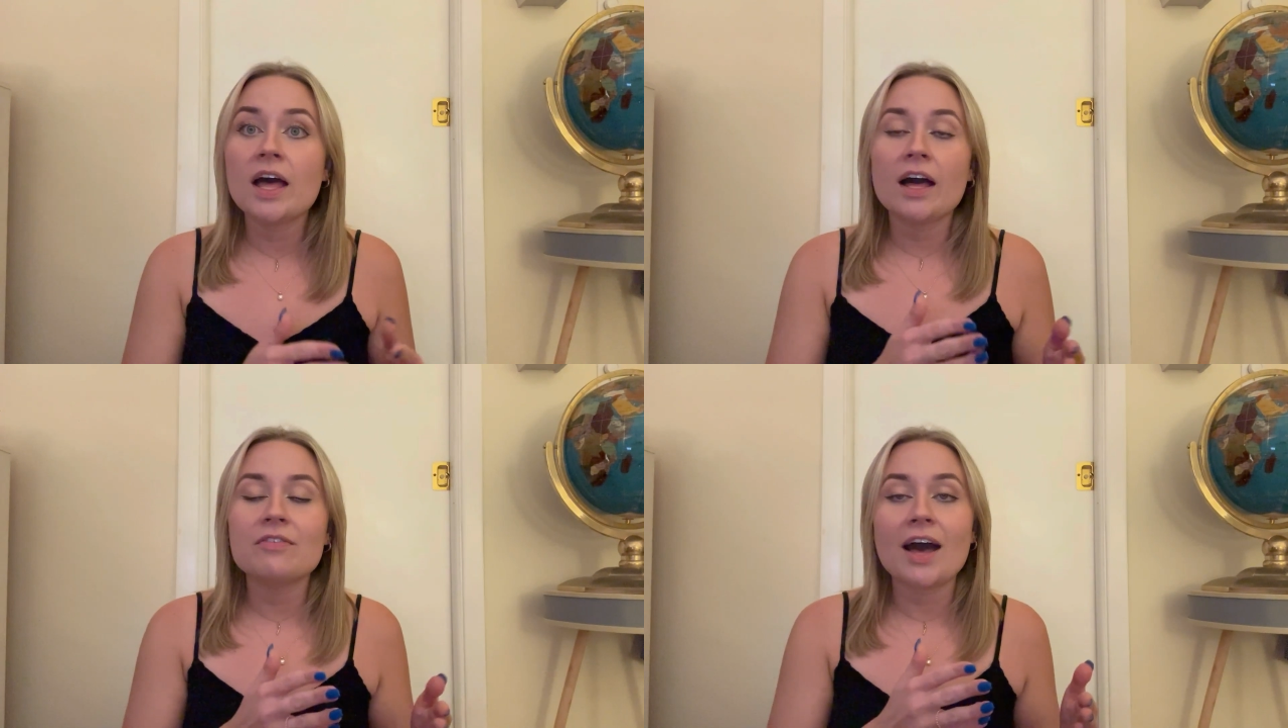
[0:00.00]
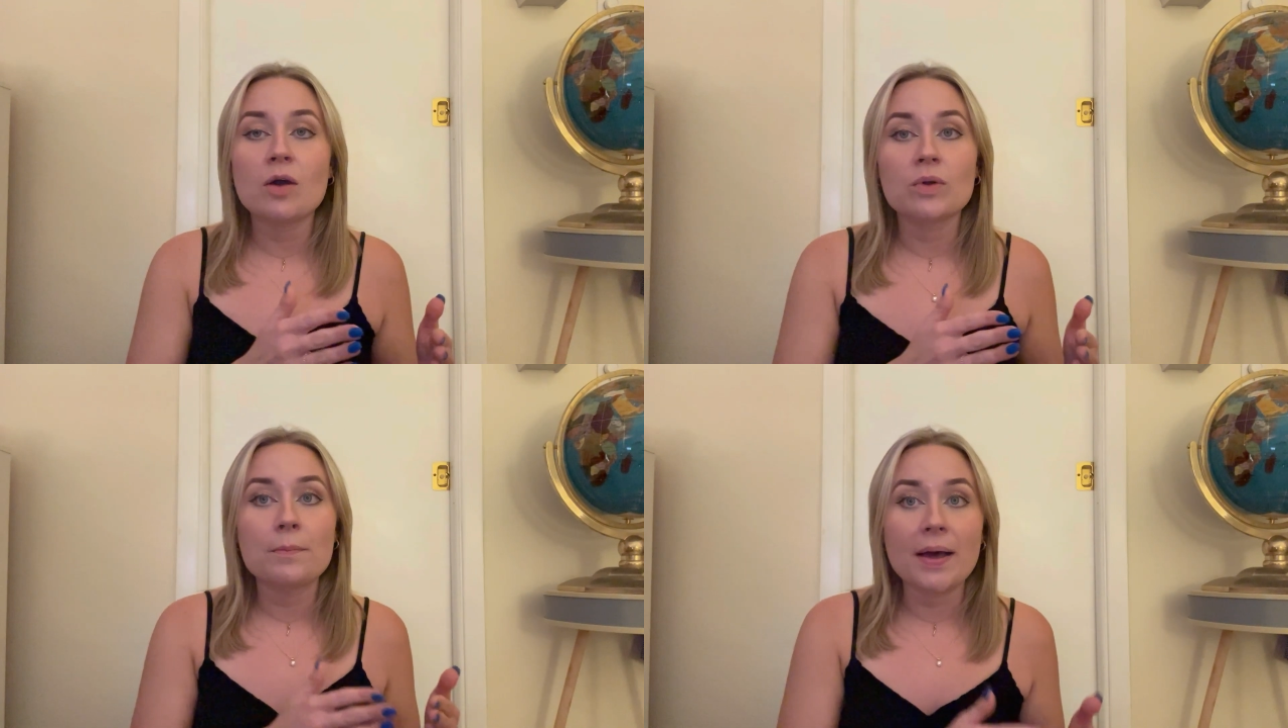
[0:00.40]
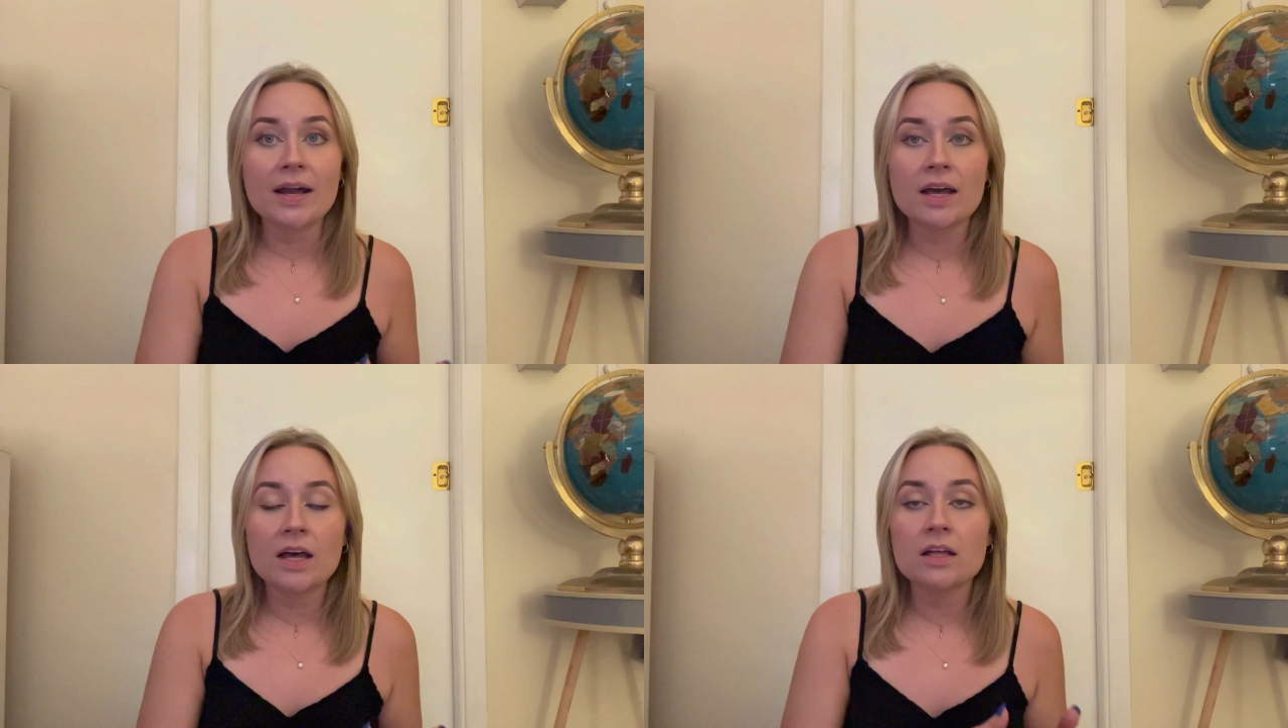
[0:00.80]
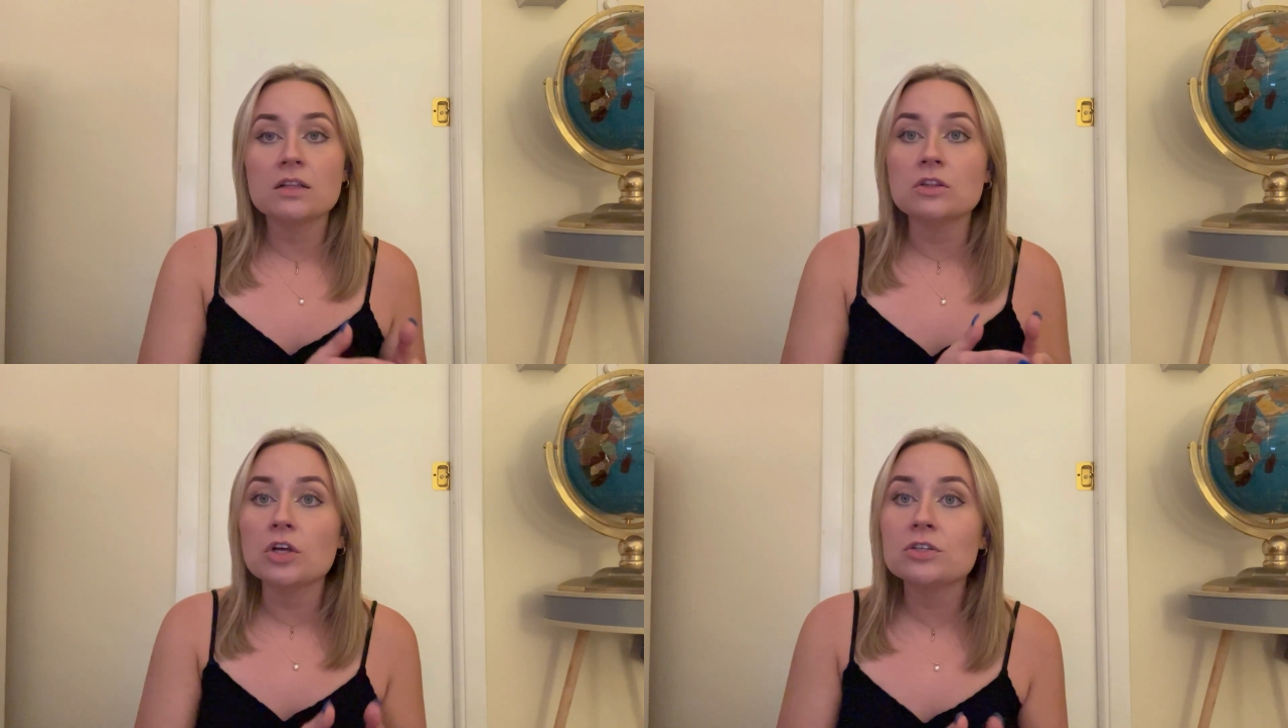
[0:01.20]
of how Rebecca
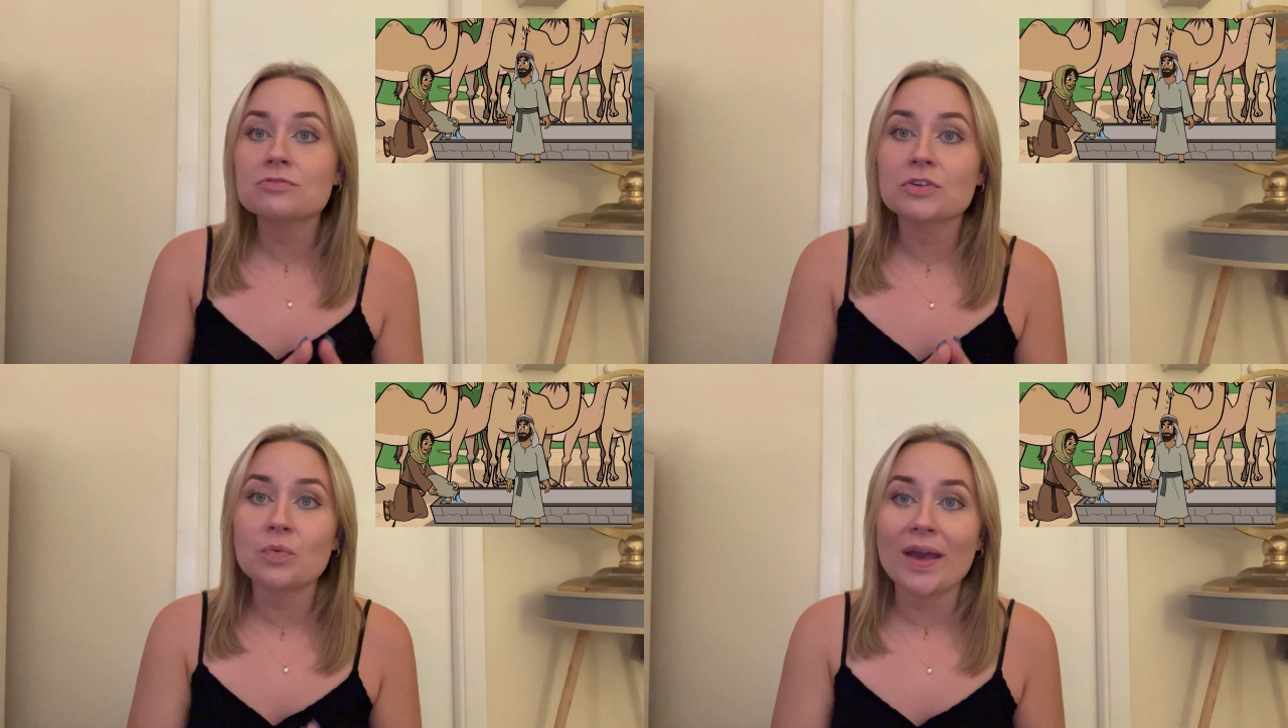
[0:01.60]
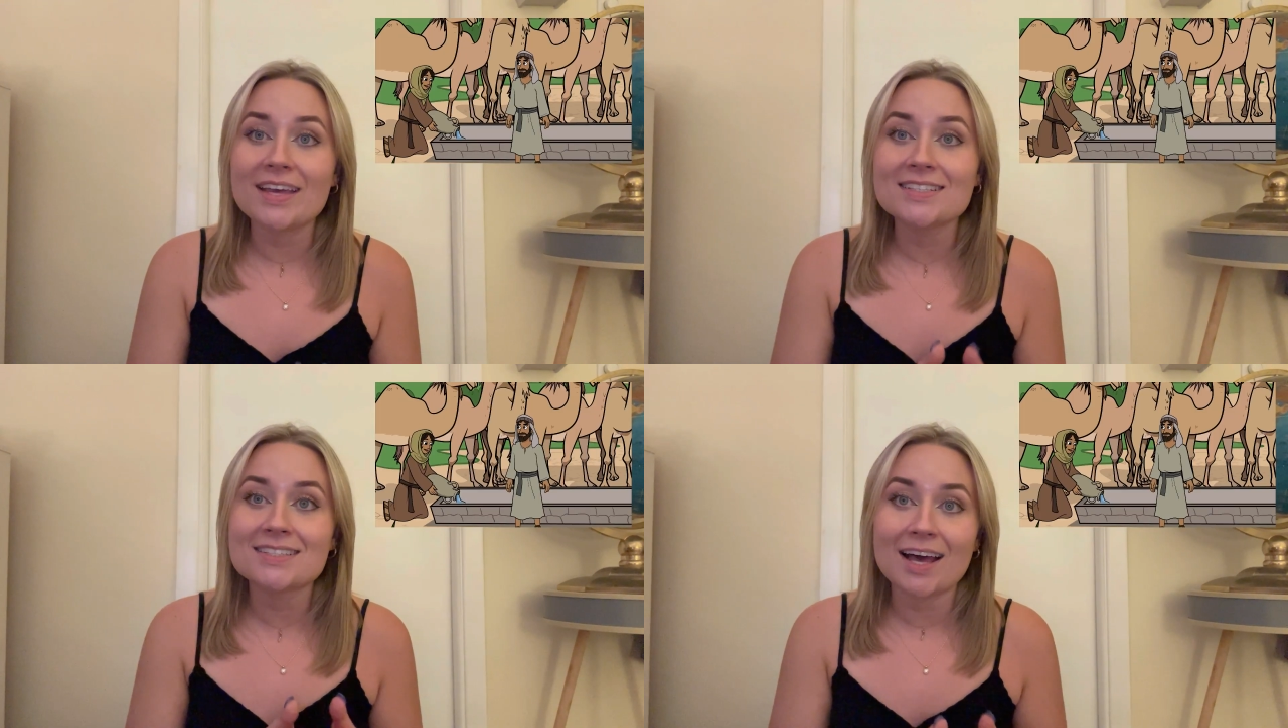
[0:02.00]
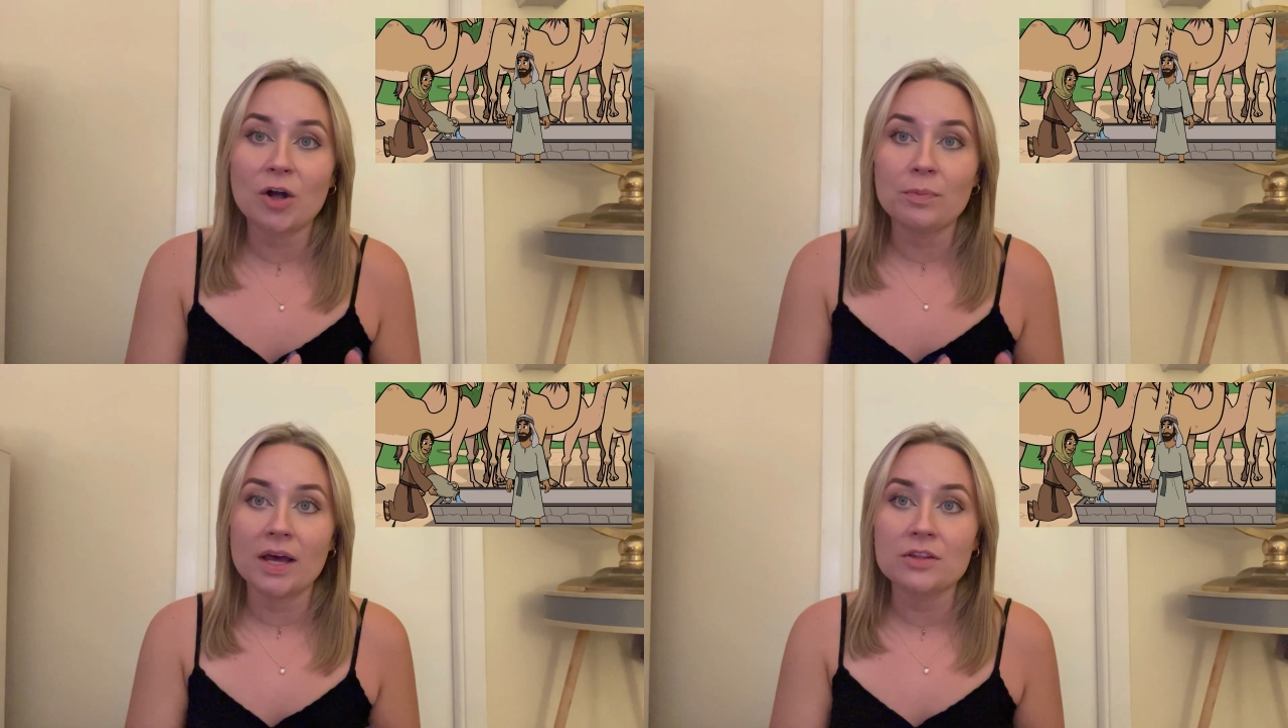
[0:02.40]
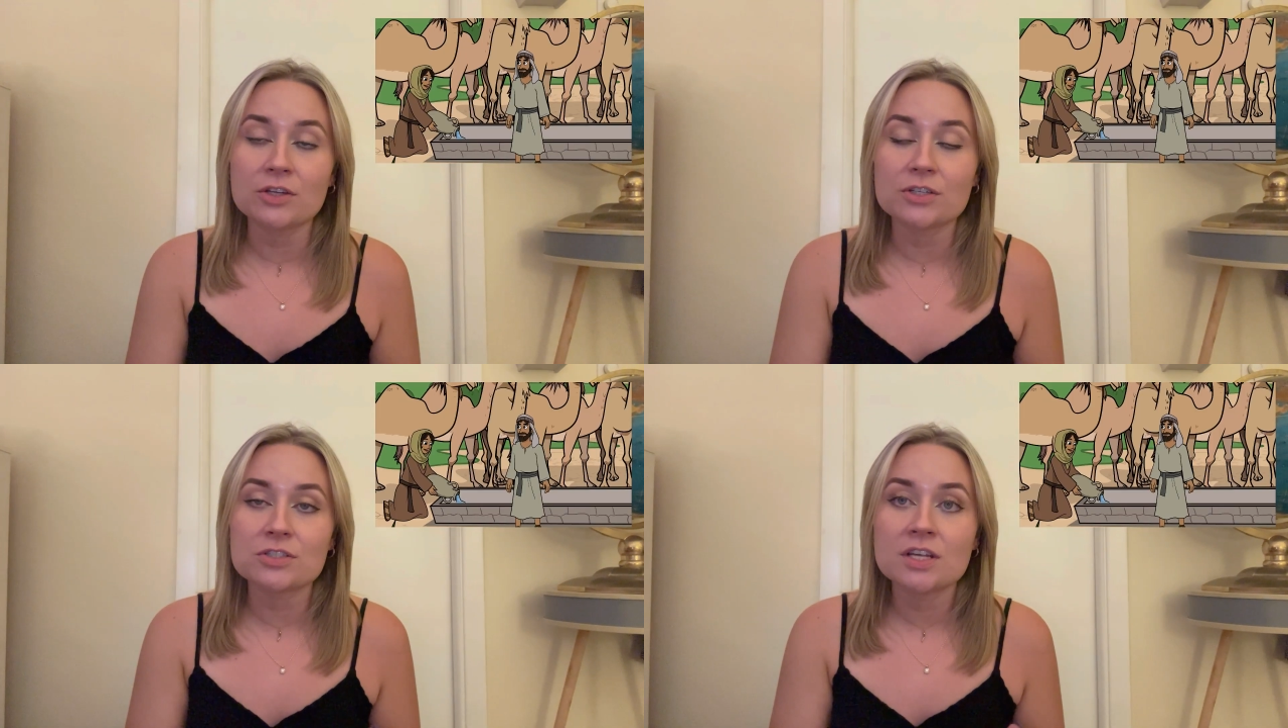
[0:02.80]
looked for ways to help
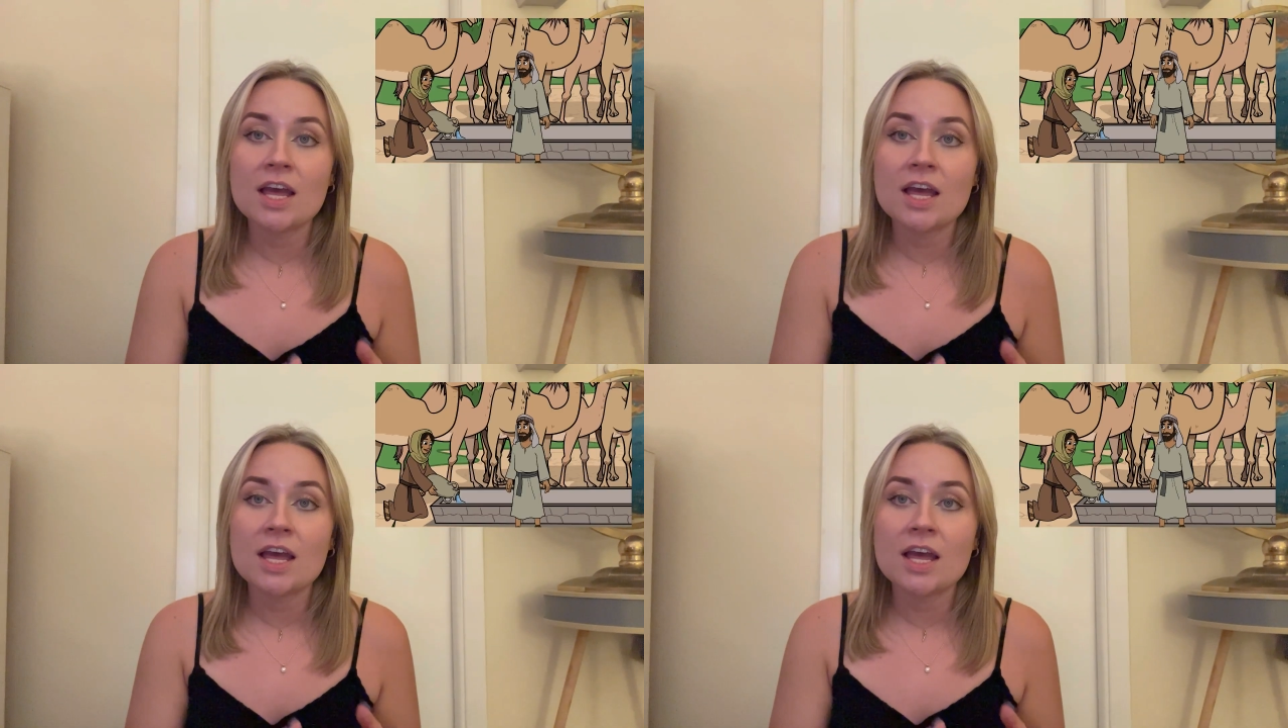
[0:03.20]
others.